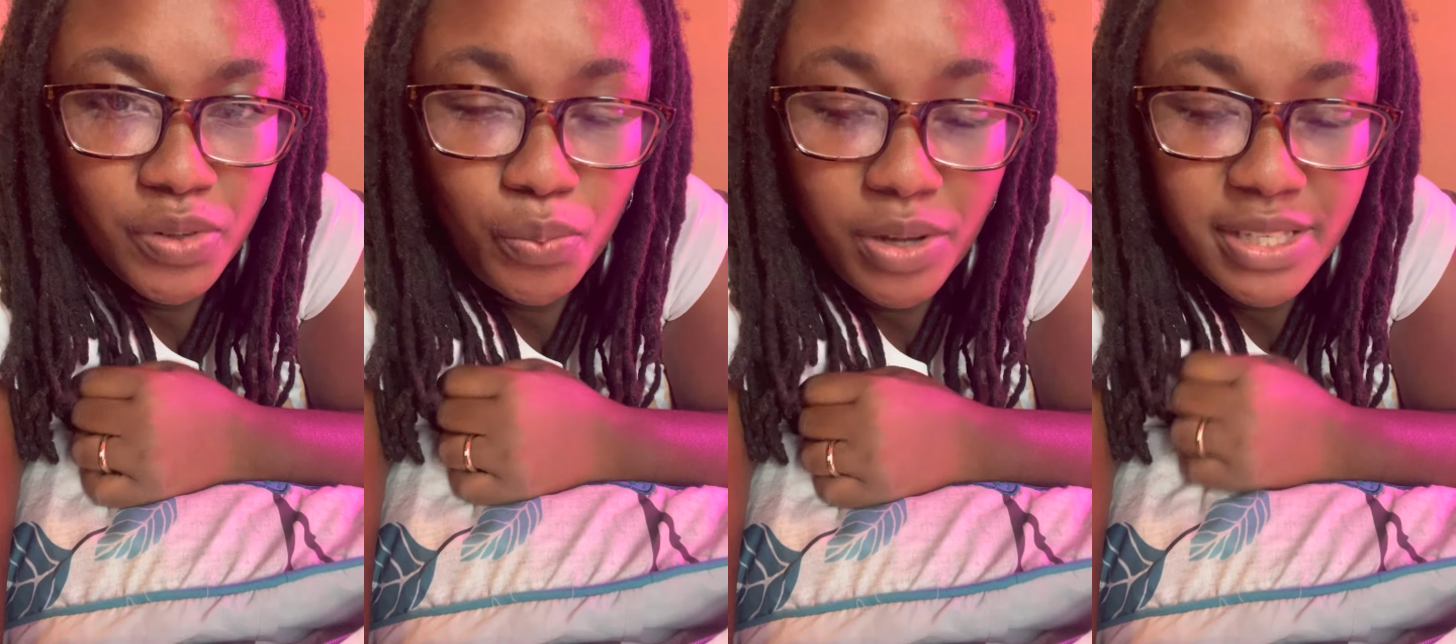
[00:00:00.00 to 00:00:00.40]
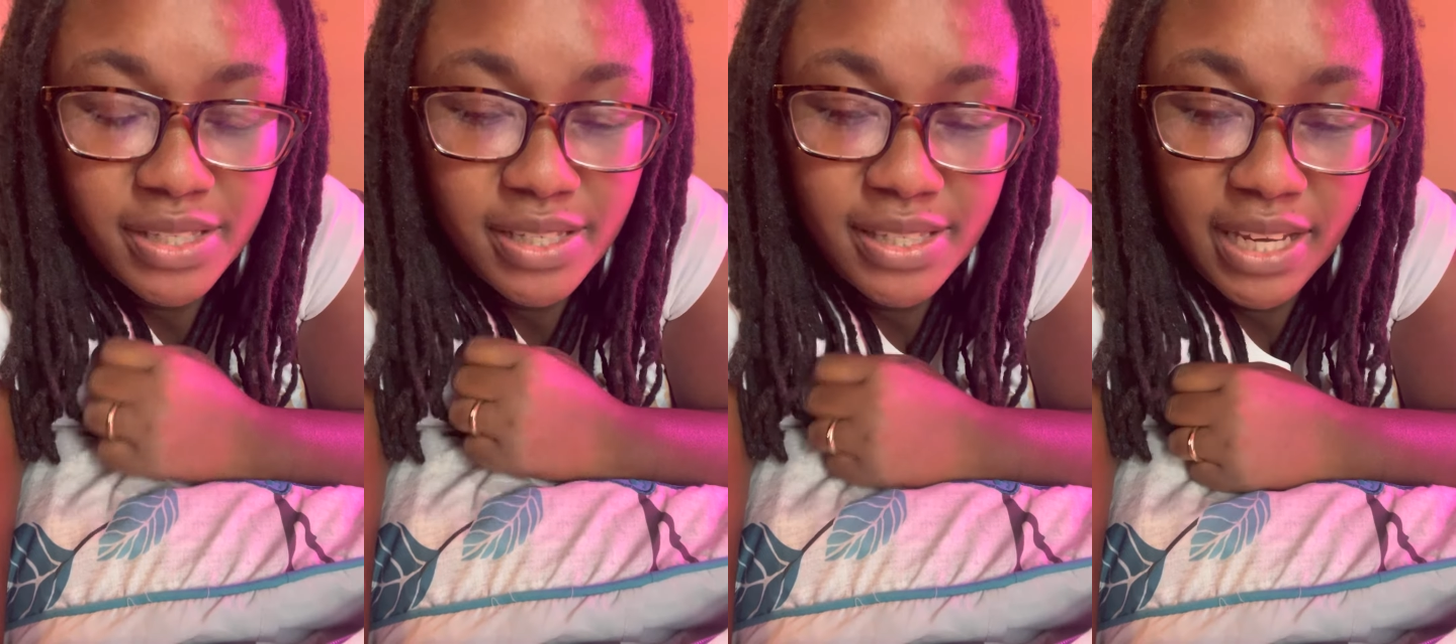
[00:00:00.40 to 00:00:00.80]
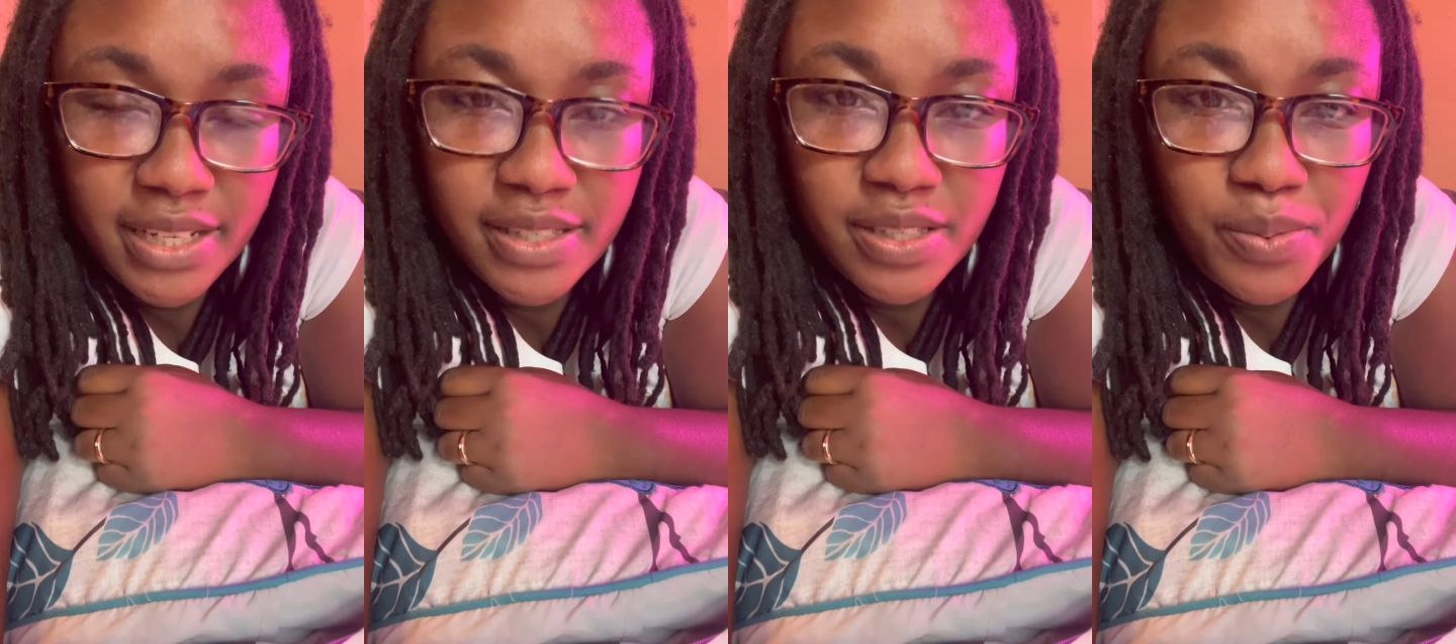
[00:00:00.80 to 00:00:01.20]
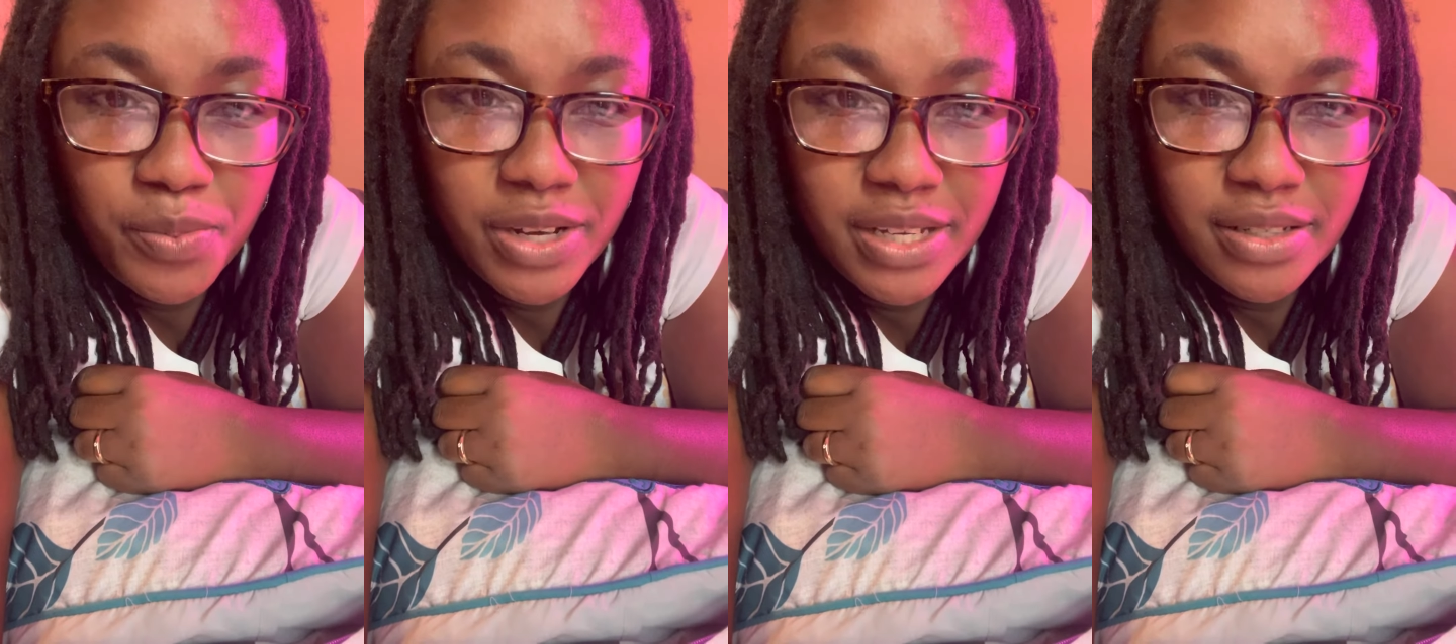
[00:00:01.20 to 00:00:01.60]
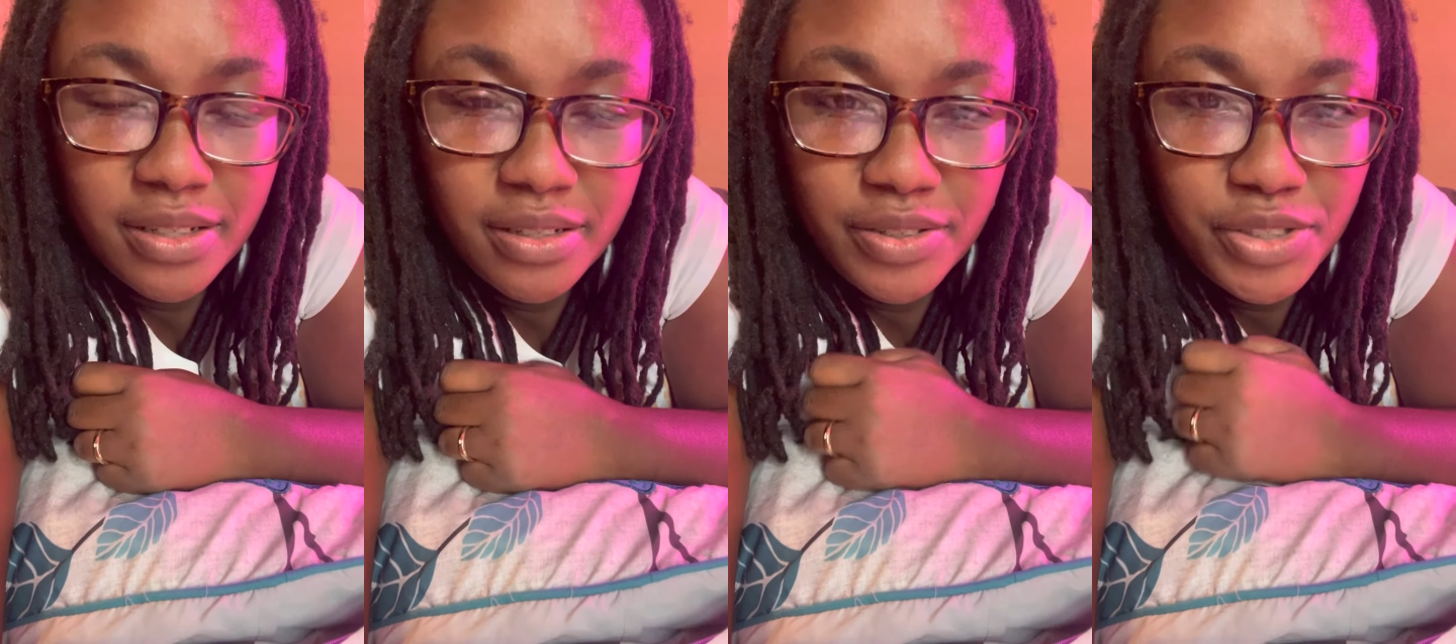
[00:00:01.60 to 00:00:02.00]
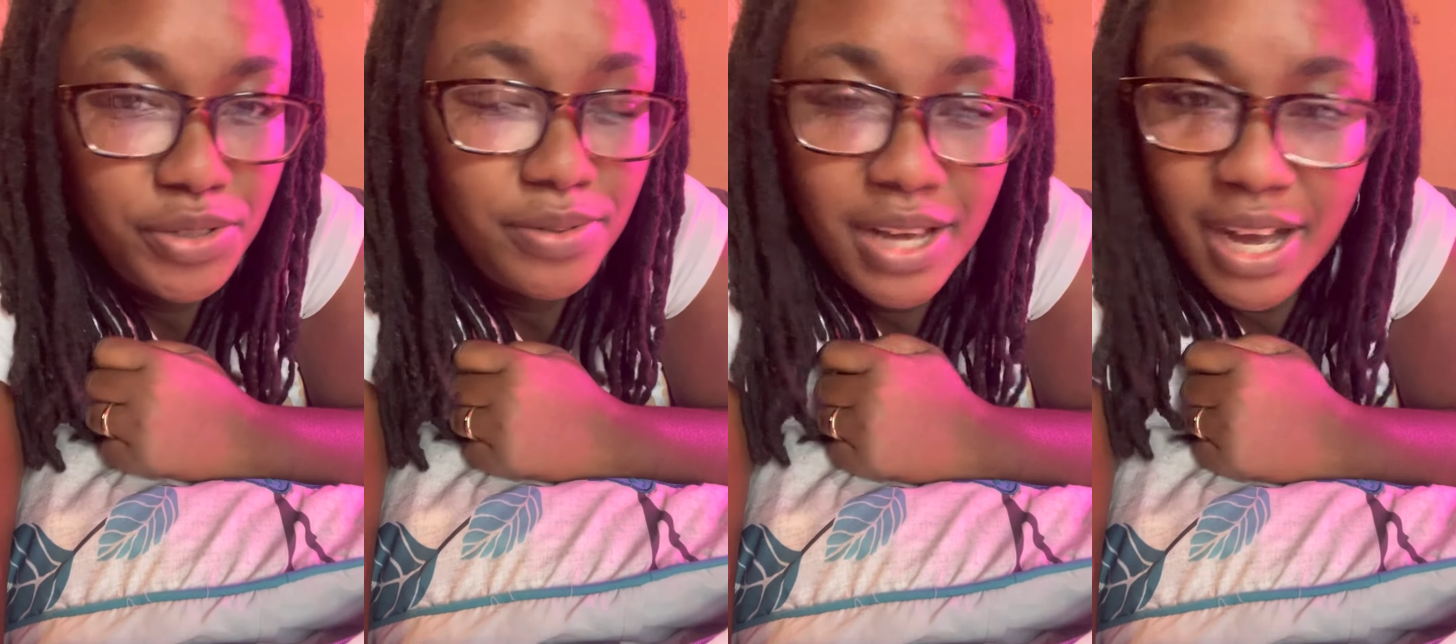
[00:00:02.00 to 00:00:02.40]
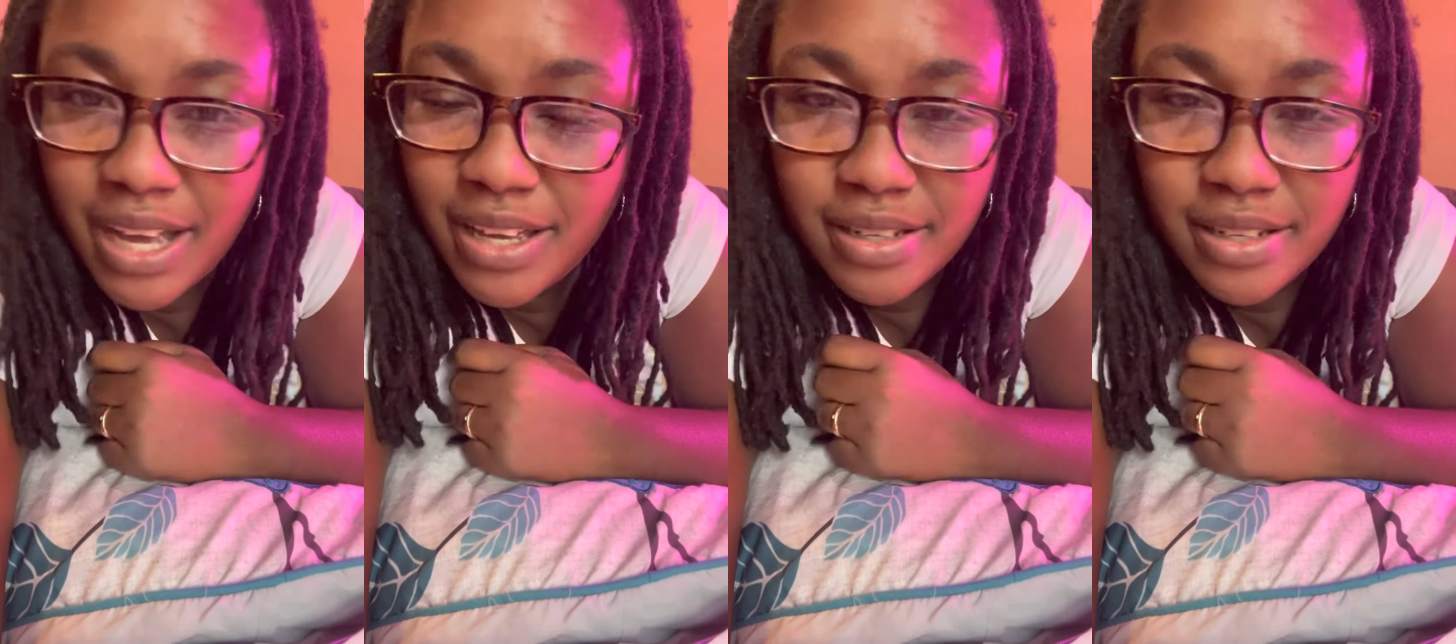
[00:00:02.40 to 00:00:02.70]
wants to say to someone, do not